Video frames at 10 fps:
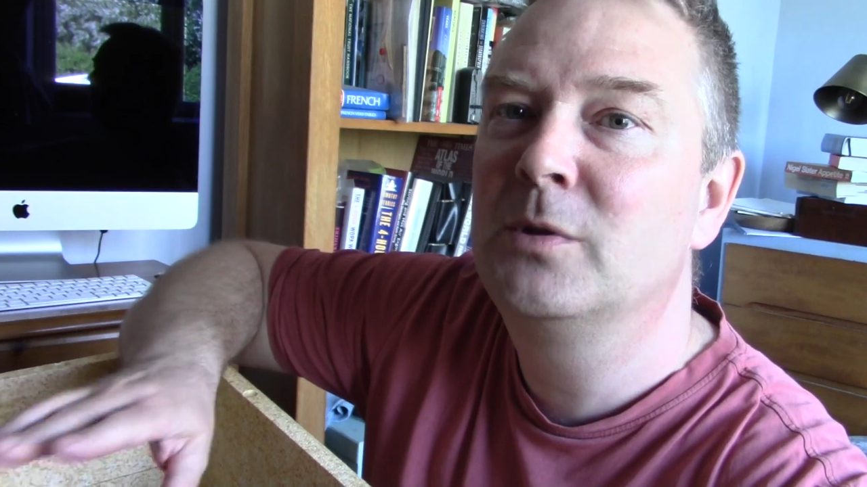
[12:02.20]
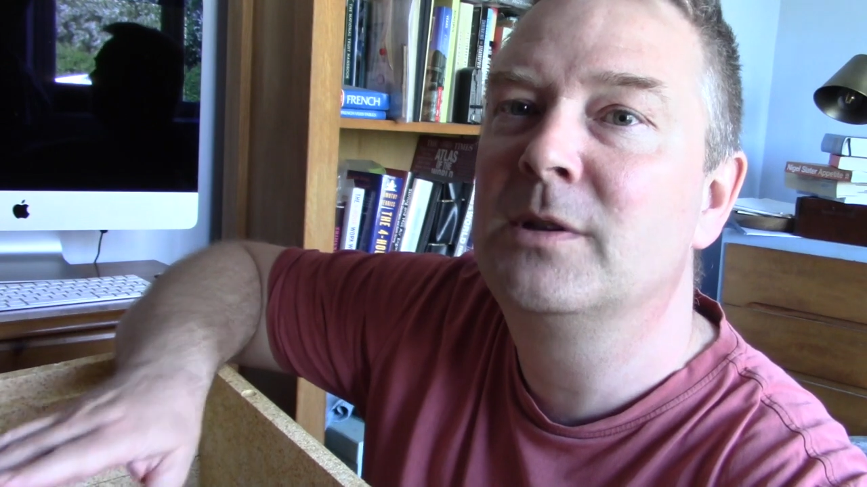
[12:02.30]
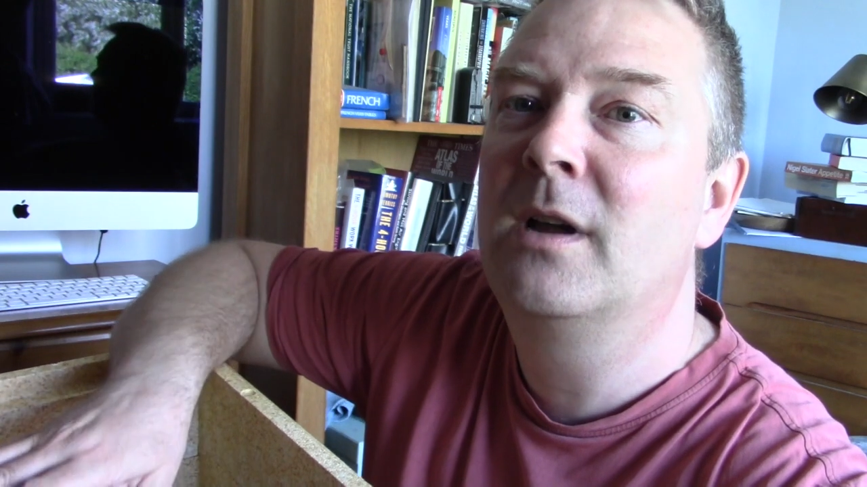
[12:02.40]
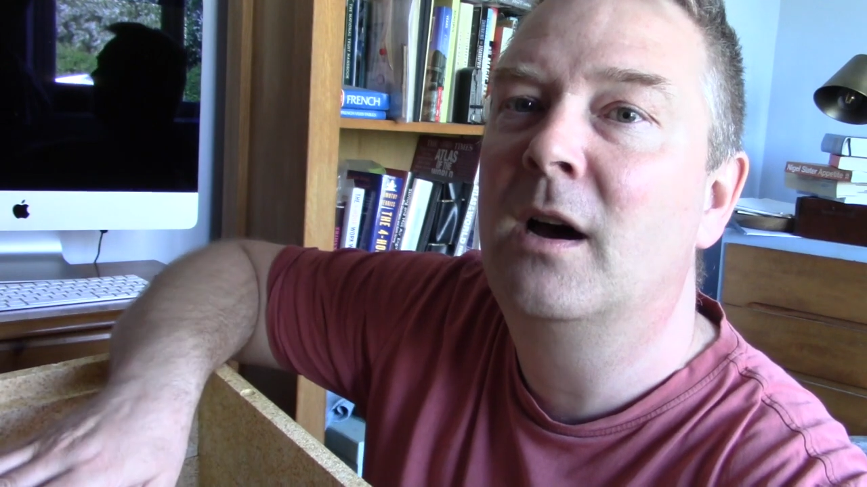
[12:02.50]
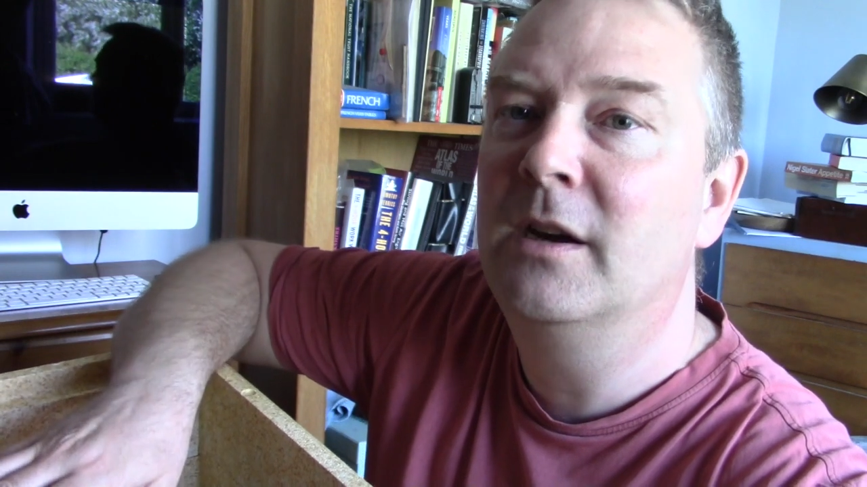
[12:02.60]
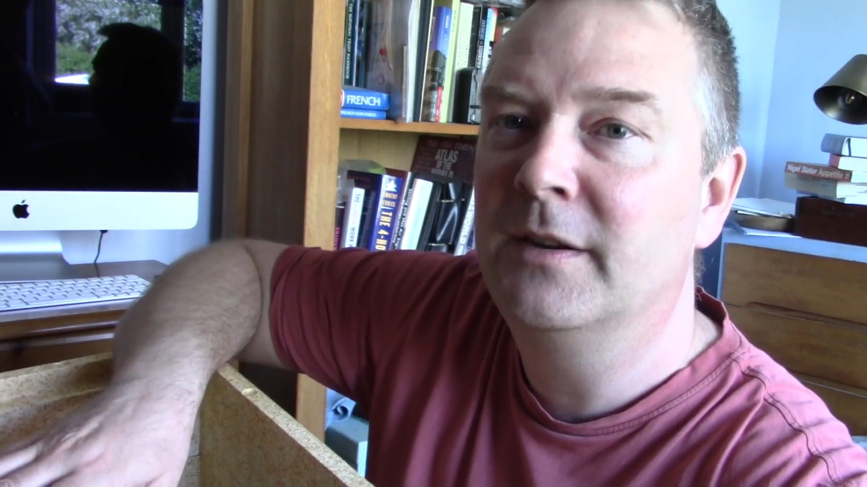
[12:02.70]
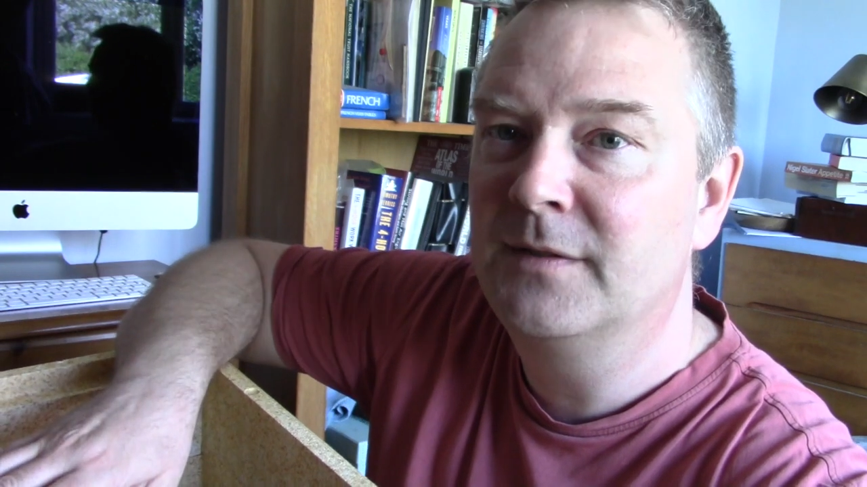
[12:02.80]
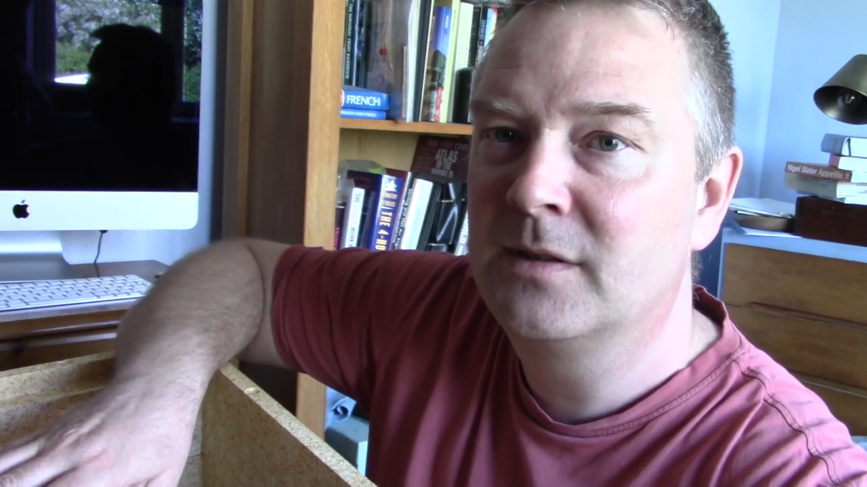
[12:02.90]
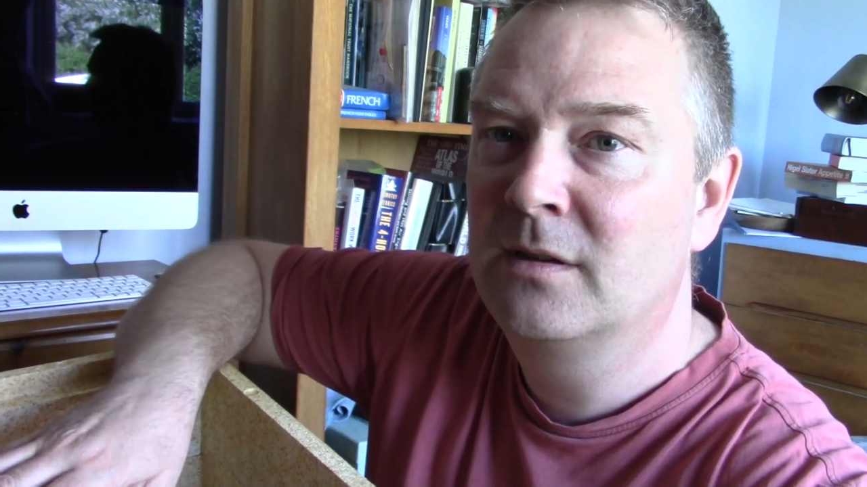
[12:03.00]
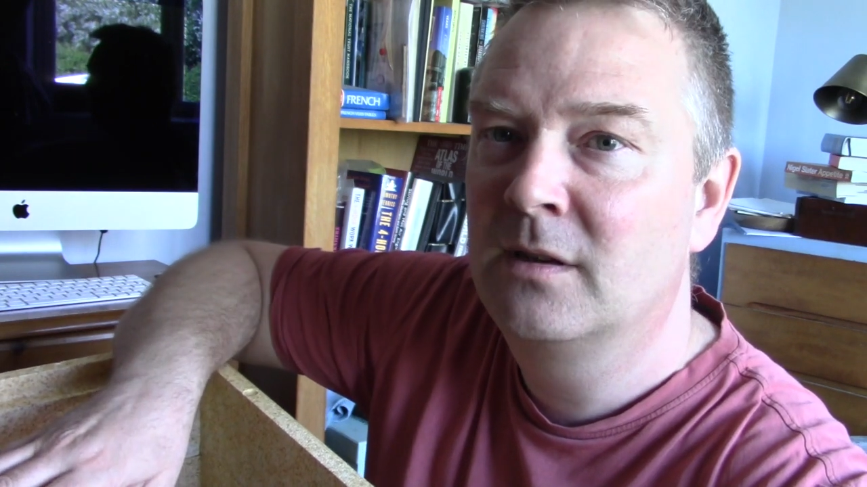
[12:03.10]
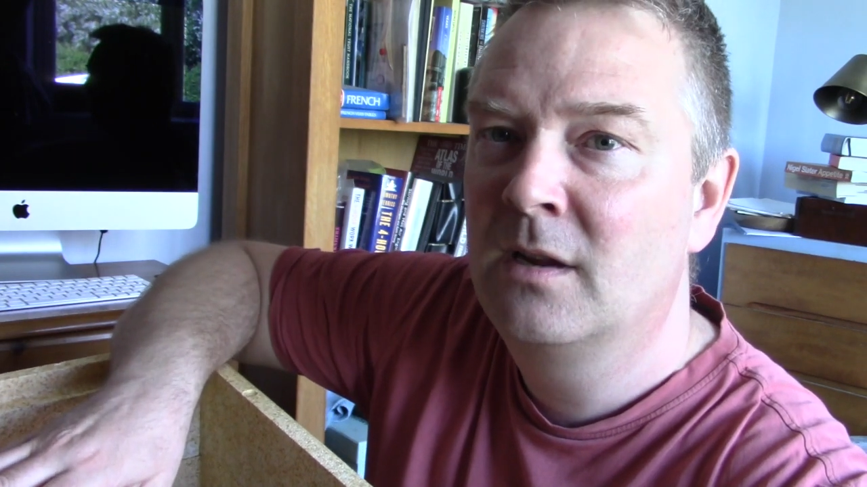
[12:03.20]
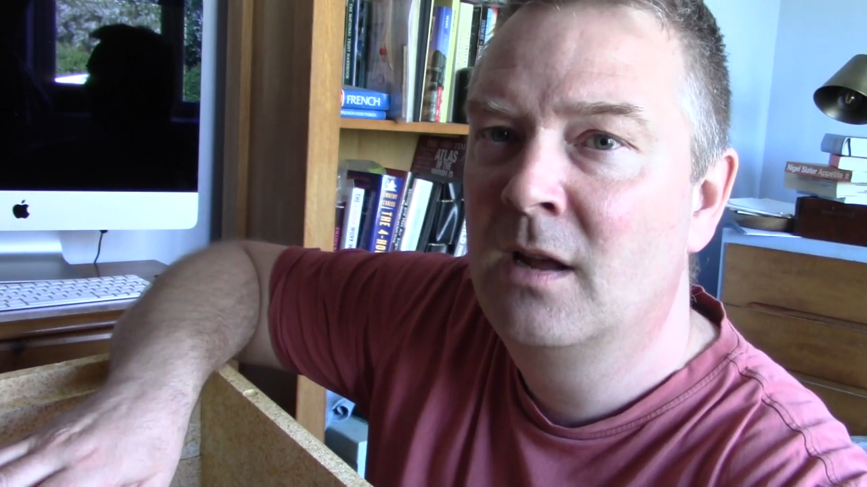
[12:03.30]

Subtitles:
wooden hives.